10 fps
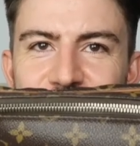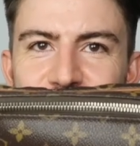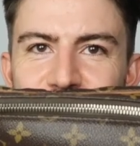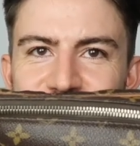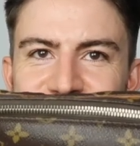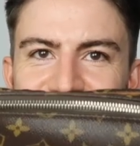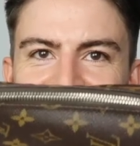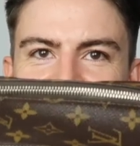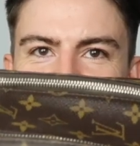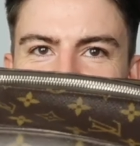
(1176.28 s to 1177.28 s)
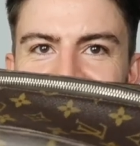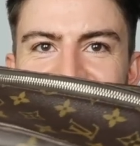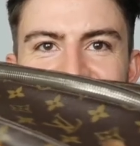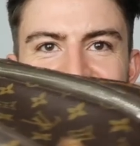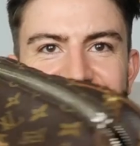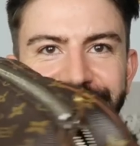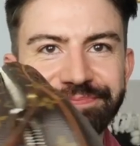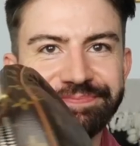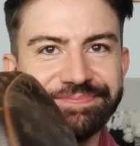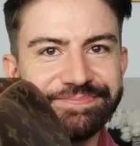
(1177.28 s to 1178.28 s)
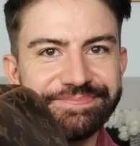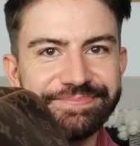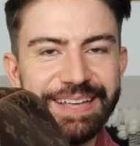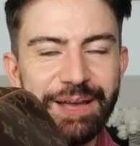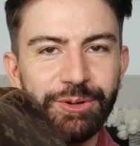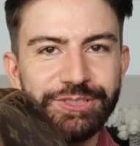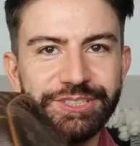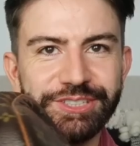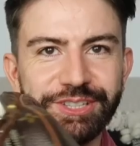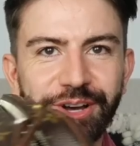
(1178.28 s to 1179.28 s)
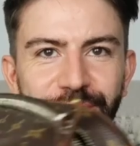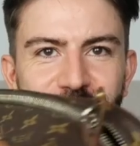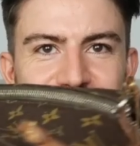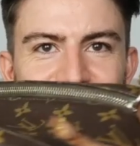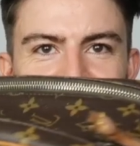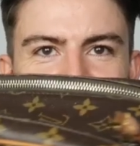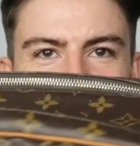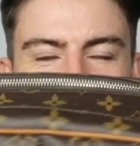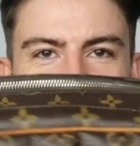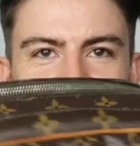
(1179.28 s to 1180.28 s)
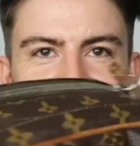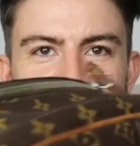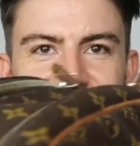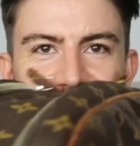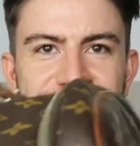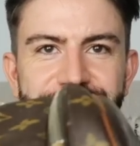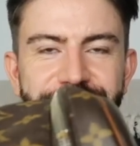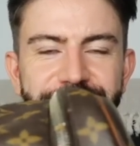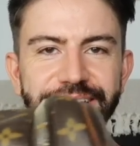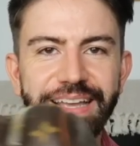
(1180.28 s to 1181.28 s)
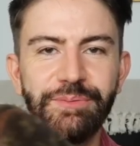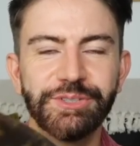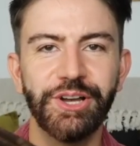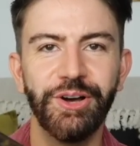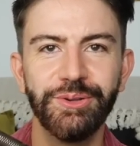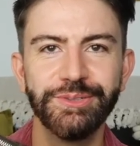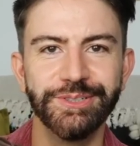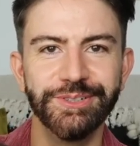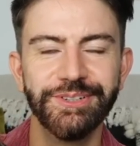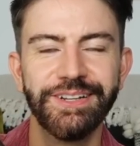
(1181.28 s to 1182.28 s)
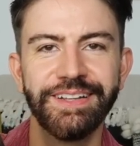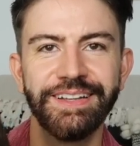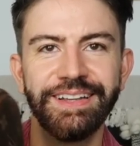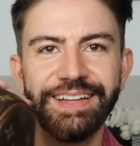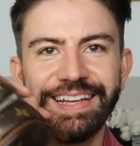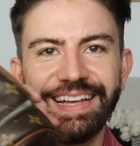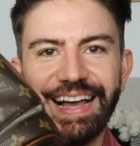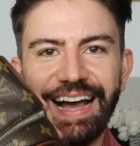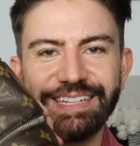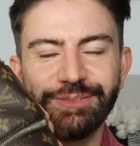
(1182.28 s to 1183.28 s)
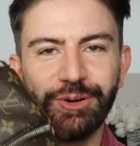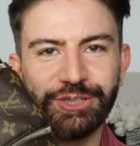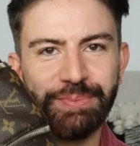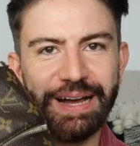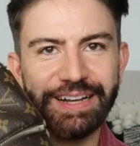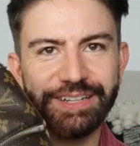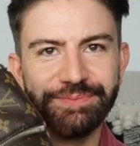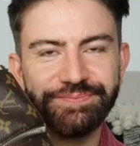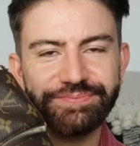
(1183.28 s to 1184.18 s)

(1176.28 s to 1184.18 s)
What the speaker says: What are you saying? It wasn't just the hold-all, it was a hold-all and a wash bag.